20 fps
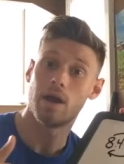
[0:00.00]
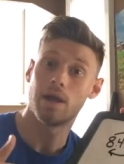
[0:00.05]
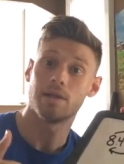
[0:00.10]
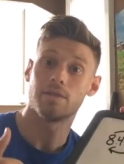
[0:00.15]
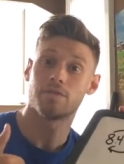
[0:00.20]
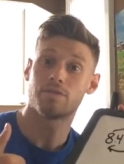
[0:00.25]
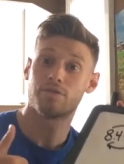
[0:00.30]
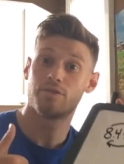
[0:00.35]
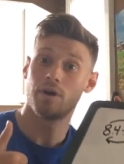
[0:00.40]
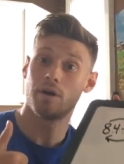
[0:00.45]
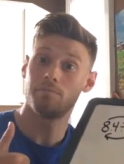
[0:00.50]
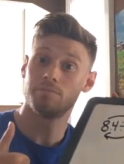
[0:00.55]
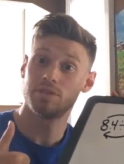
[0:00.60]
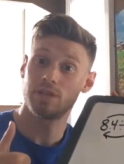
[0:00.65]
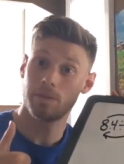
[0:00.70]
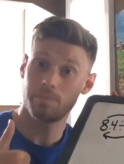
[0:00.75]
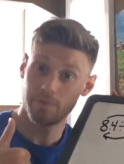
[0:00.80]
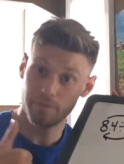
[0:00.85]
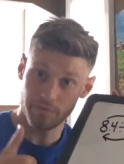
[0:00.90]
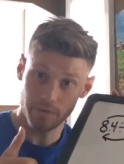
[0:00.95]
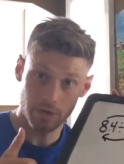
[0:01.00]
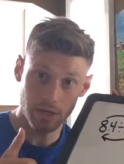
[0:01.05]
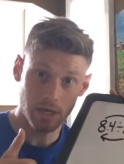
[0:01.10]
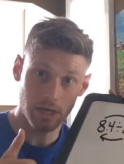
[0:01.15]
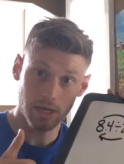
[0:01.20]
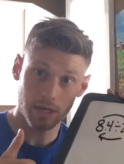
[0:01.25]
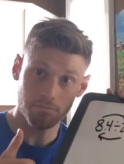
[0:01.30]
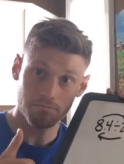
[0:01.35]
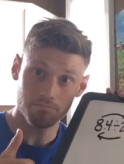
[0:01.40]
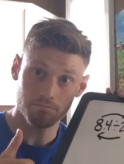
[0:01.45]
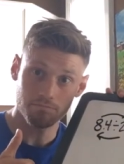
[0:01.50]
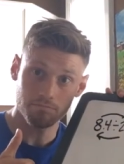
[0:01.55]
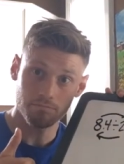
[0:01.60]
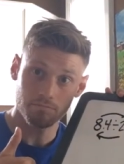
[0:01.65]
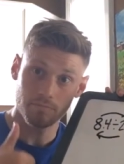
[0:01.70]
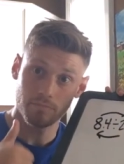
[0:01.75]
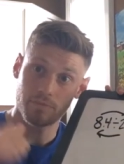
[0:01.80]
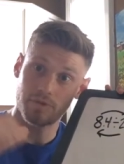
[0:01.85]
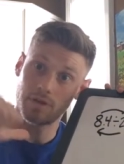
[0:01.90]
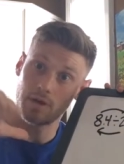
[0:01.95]
right, thumbs up if you get it,
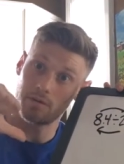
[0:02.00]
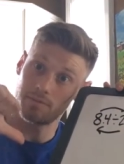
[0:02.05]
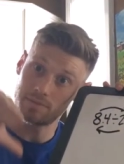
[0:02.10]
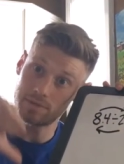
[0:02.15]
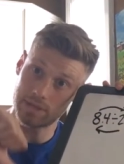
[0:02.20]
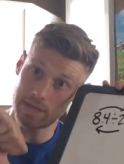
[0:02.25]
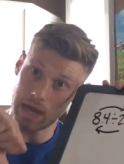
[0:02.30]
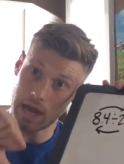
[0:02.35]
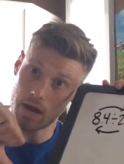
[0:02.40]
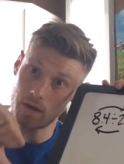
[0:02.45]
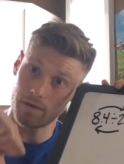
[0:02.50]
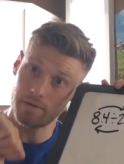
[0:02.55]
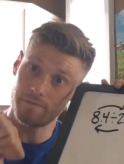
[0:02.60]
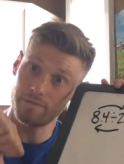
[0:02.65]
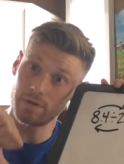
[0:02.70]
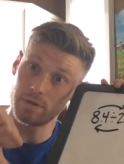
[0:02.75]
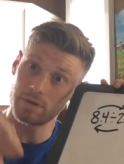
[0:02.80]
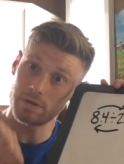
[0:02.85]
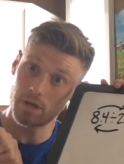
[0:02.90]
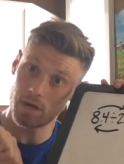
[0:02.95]
thumbs down if you